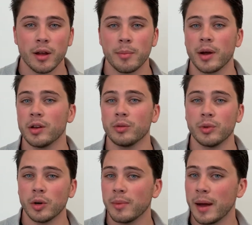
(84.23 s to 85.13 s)
about your
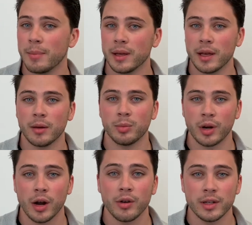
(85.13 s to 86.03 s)
road mapping and
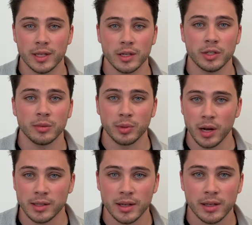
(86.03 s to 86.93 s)
prioritization
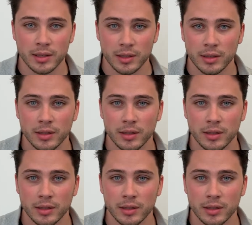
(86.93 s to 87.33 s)
process.